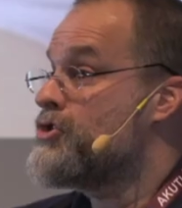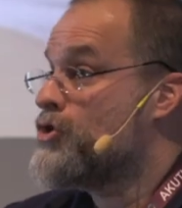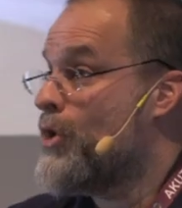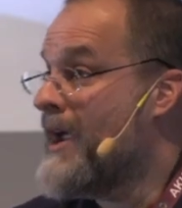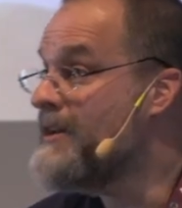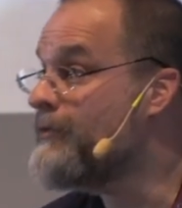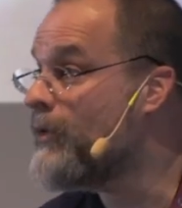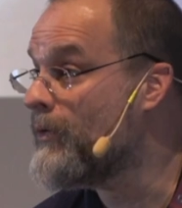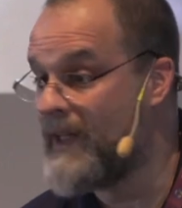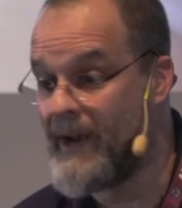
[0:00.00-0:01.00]
trained for
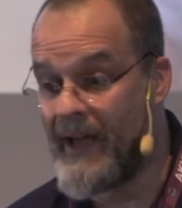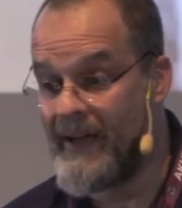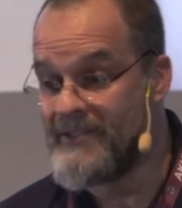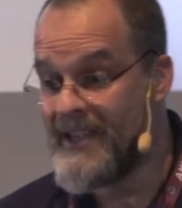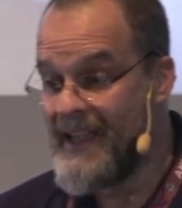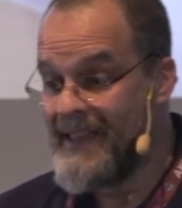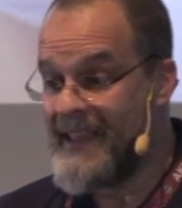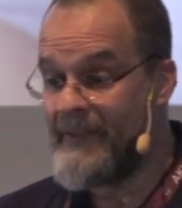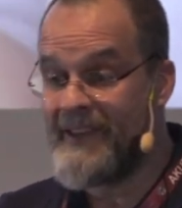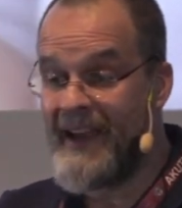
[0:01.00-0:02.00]
all their lives.
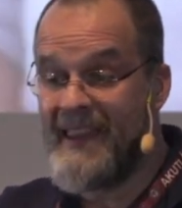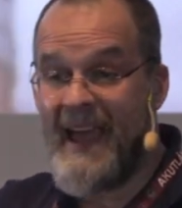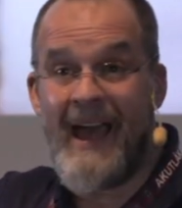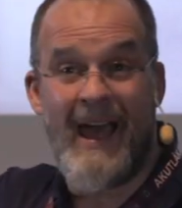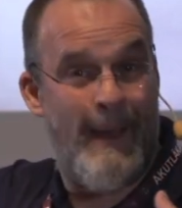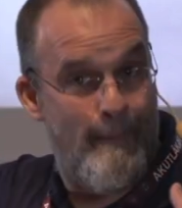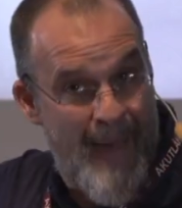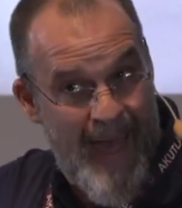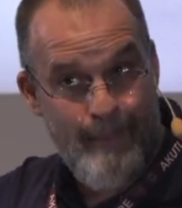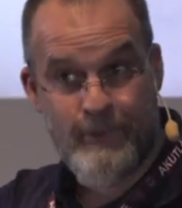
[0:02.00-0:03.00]
They've done their
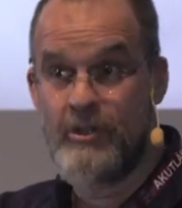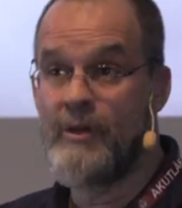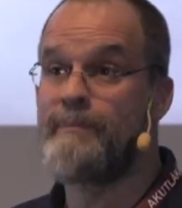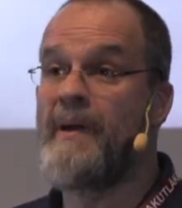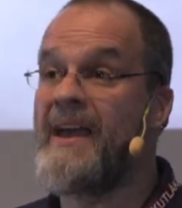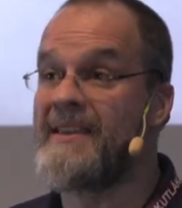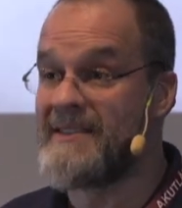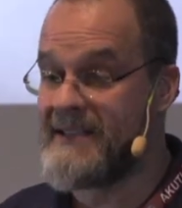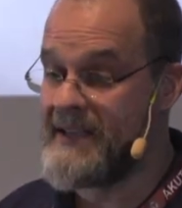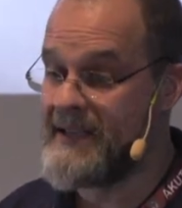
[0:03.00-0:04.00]
absolute
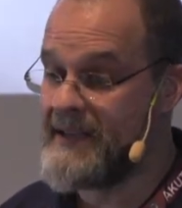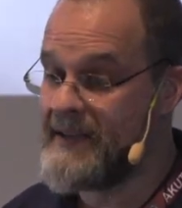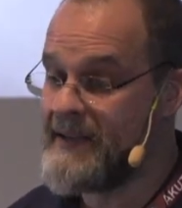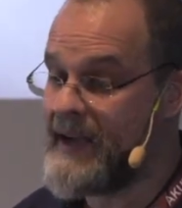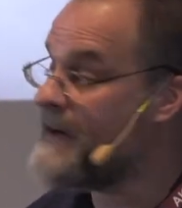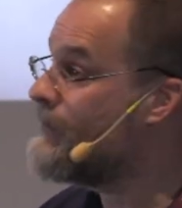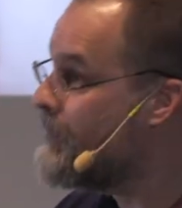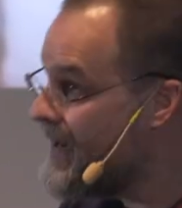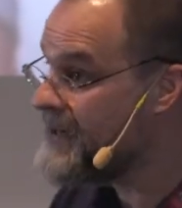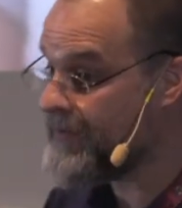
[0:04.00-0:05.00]
best under
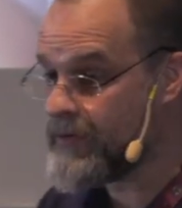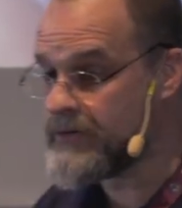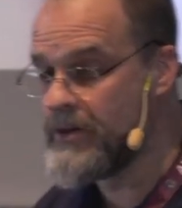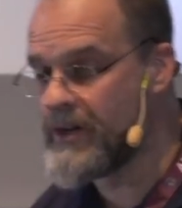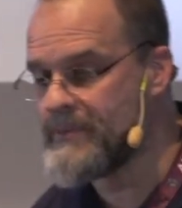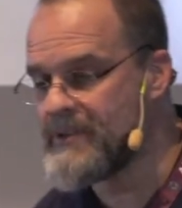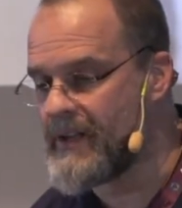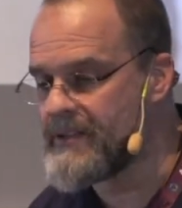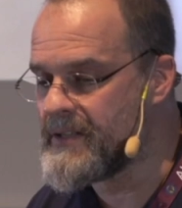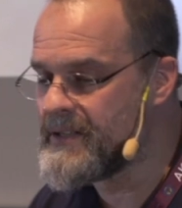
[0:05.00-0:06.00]
really difficult
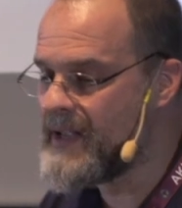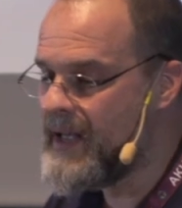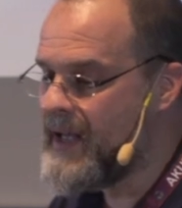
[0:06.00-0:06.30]
circumstances.